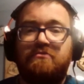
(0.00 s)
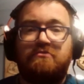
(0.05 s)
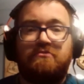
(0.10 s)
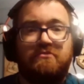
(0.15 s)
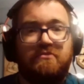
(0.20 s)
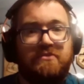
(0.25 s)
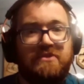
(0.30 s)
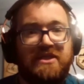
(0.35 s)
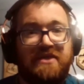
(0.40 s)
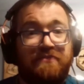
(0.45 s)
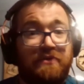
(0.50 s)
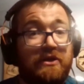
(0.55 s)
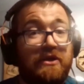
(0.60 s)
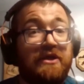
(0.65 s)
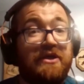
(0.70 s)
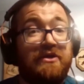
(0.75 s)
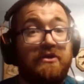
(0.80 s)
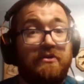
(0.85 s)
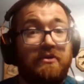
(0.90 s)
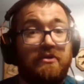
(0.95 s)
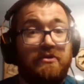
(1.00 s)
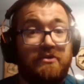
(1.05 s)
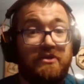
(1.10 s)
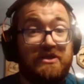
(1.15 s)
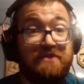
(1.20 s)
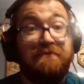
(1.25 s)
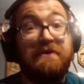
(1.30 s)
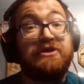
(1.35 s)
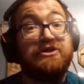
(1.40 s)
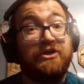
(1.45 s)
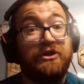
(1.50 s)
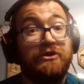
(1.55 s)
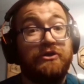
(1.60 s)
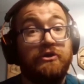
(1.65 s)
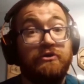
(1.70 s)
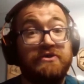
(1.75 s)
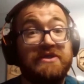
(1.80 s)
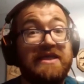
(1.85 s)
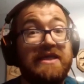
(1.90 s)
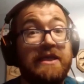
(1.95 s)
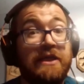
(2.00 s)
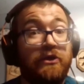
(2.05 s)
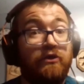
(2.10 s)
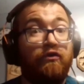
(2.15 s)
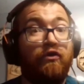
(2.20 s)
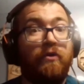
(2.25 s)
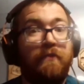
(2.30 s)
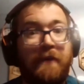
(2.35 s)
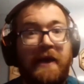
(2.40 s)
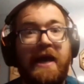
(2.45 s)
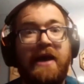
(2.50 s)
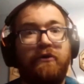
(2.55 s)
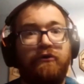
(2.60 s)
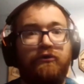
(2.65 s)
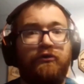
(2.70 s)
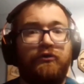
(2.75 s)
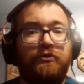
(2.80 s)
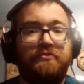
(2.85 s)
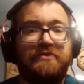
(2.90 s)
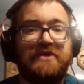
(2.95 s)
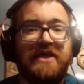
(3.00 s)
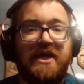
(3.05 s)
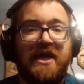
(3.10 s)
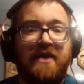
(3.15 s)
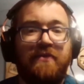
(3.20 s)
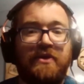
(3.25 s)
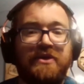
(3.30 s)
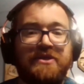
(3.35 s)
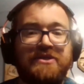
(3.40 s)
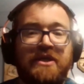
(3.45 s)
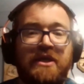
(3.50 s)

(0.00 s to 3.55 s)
Typically, especially those in-group, out-group dynamics.